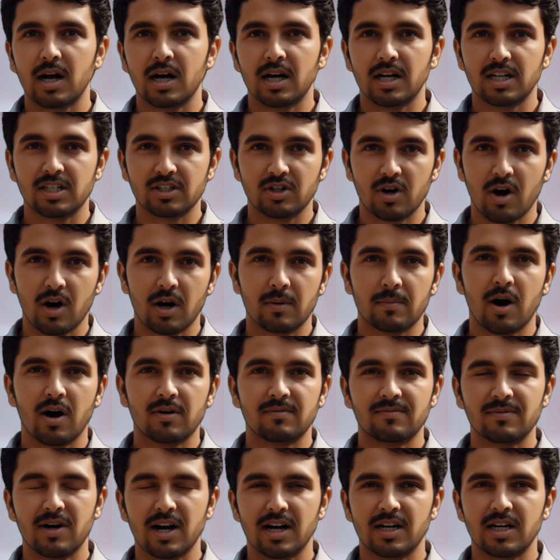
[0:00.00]
is all about
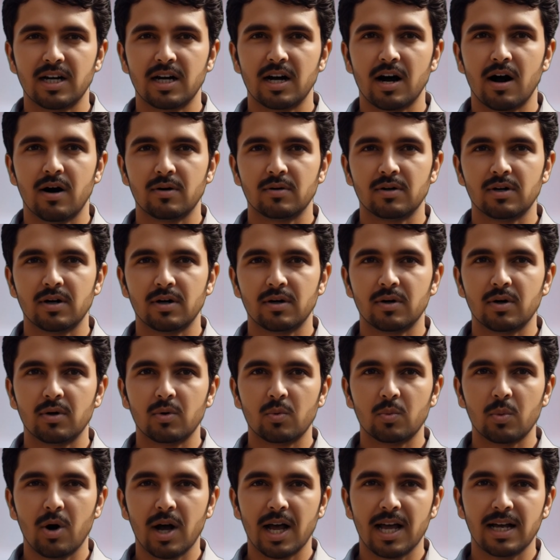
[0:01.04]
finding out
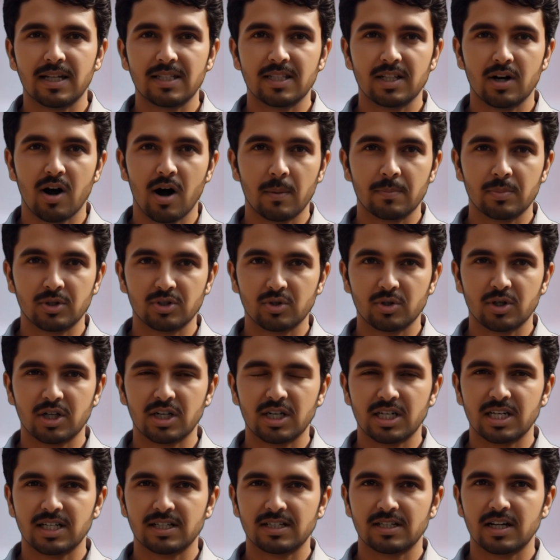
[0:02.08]
where the
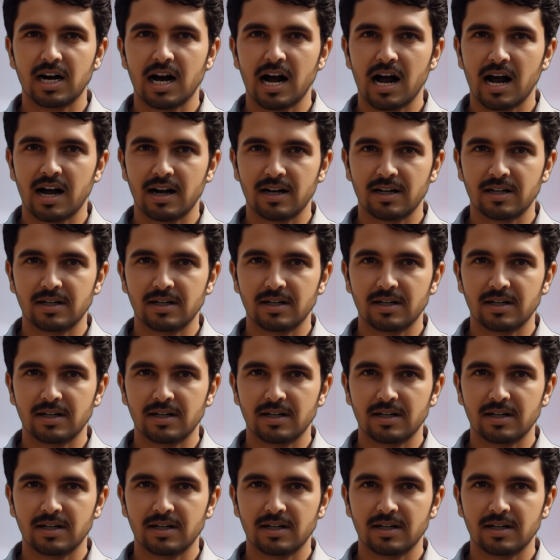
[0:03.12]
opportunities are.